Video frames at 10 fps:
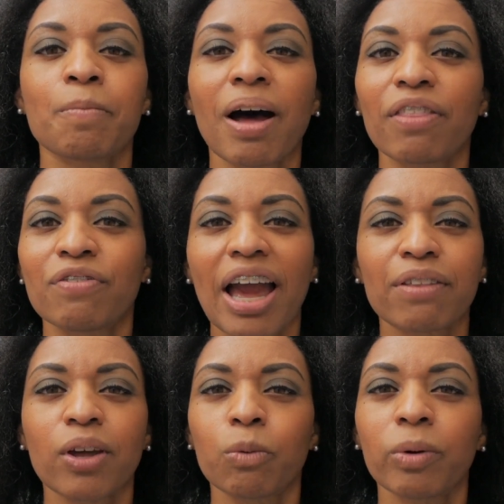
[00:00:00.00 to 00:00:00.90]
the
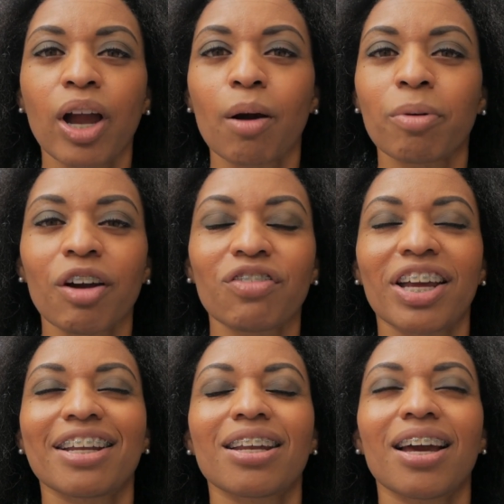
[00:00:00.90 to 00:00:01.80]
fact that we aren't
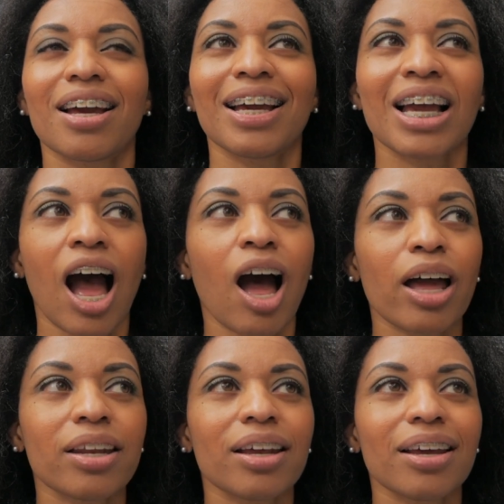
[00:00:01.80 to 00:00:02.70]
perfect,
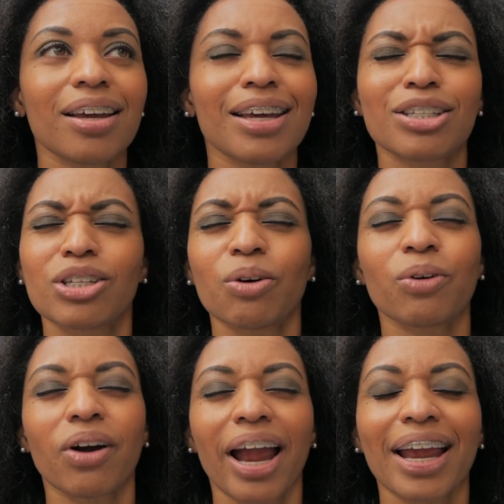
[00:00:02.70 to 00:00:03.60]
God is so
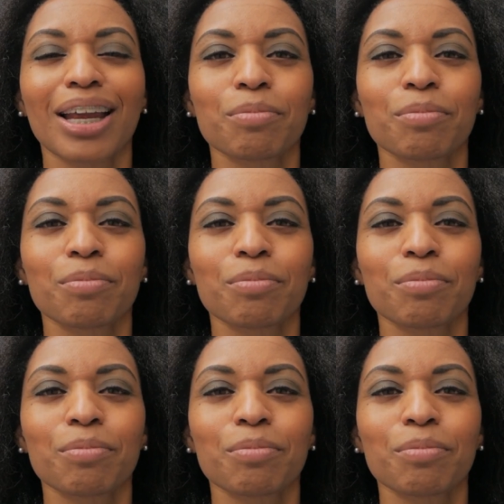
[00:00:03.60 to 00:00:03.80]
great,